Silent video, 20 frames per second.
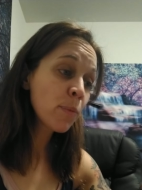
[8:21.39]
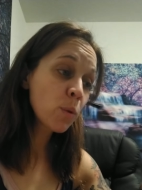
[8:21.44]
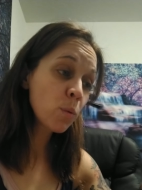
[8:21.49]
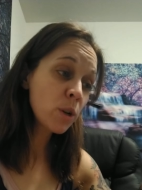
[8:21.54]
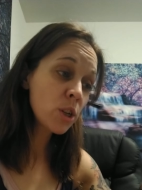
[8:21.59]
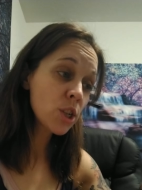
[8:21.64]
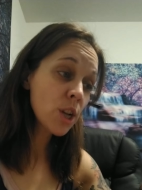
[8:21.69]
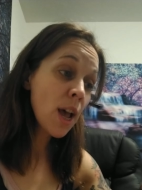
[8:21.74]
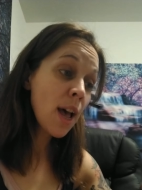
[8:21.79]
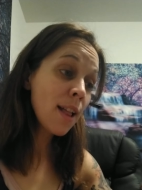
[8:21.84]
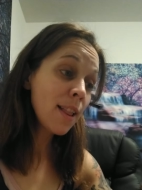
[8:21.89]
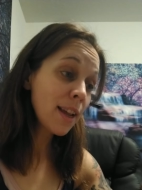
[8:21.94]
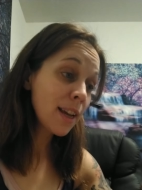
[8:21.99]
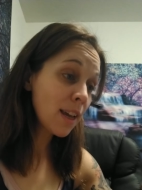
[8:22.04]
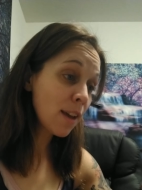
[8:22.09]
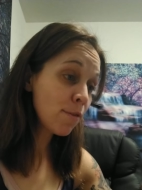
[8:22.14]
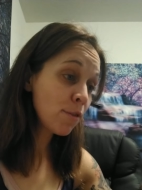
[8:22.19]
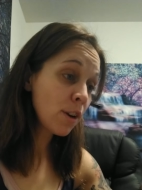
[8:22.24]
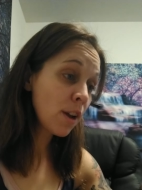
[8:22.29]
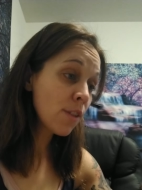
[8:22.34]
which, like
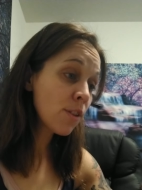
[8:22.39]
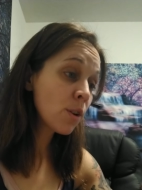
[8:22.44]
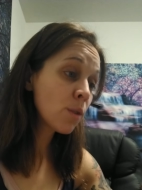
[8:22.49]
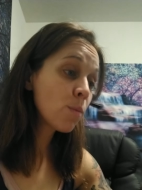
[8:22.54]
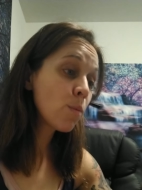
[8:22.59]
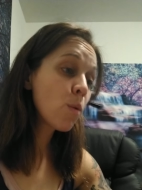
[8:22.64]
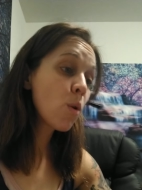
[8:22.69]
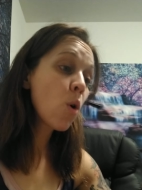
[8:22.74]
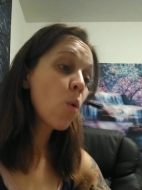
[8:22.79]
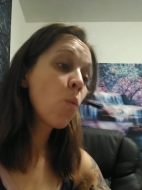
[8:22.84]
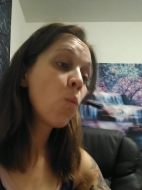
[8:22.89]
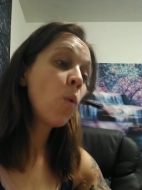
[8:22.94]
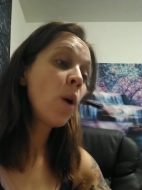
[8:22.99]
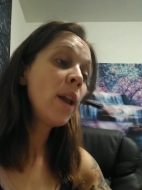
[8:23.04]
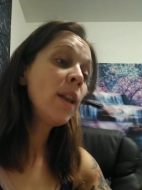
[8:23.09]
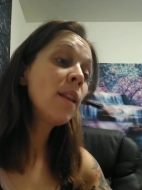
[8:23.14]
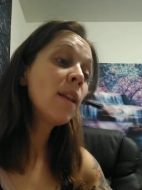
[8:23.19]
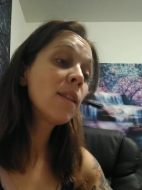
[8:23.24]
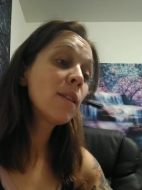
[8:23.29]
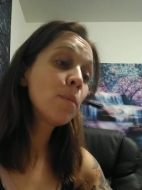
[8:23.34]
every other
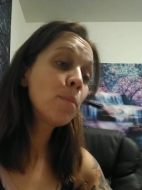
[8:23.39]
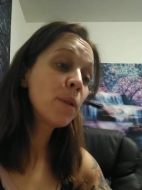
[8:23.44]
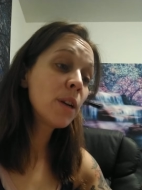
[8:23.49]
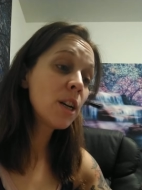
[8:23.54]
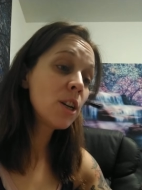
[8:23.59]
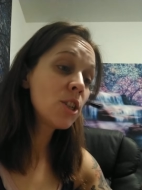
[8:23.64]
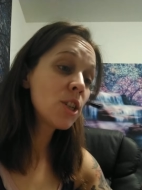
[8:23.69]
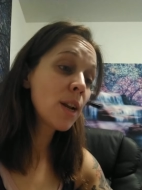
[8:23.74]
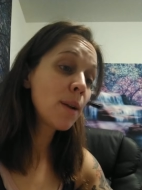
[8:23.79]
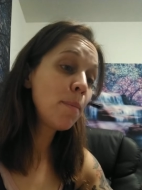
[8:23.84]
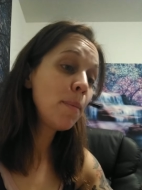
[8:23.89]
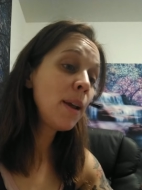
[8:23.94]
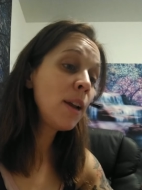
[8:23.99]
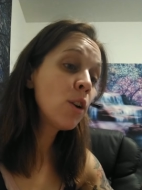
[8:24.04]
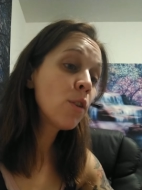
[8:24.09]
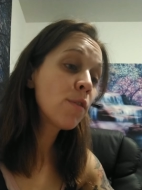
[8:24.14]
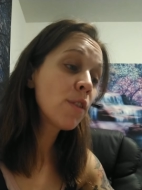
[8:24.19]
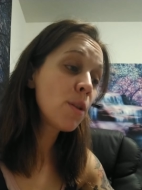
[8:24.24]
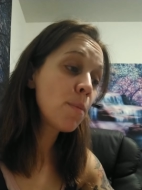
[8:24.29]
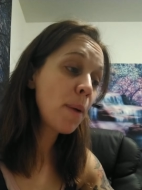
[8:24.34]
one the British had
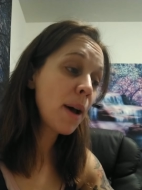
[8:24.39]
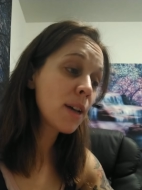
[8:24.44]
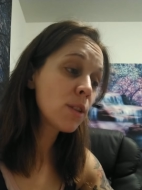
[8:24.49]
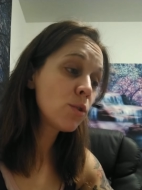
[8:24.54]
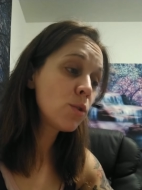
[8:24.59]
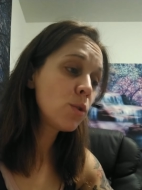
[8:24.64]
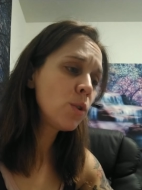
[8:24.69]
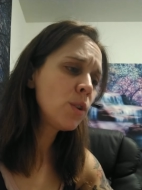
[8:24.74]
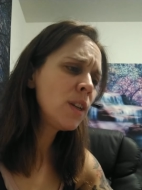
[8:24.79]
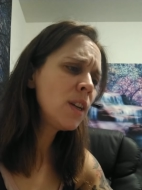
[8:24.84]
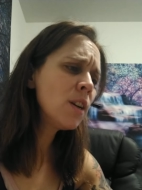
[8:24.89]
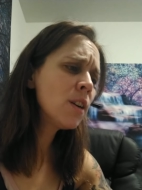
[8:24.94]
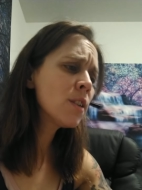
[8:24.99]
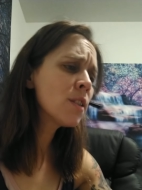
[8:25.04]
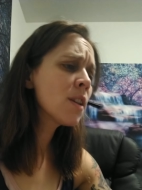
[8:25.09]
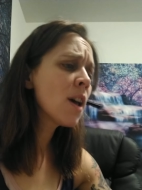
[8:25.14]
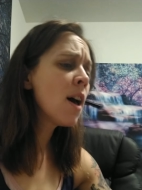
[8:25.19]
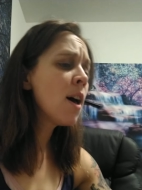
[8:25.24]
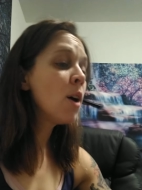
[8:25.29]
made over the past two years,